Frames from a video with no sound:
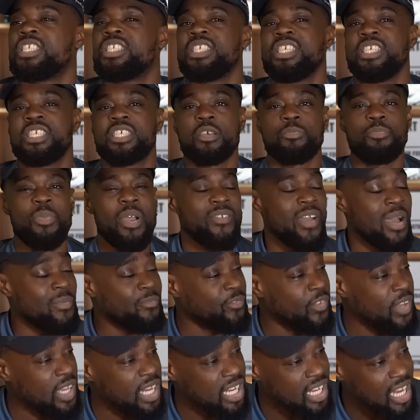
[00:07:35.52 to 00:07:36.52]
season, bruv. I'm
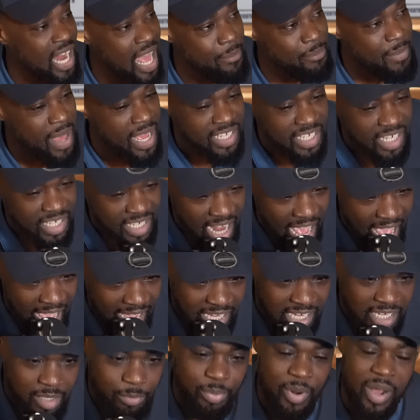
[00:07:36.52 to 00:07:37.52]
feeling like Man
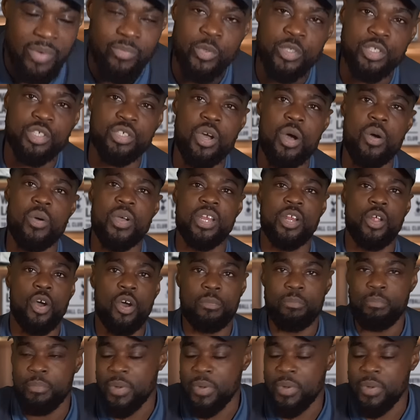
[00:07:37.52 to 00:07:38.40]
United, bruv. What's going on,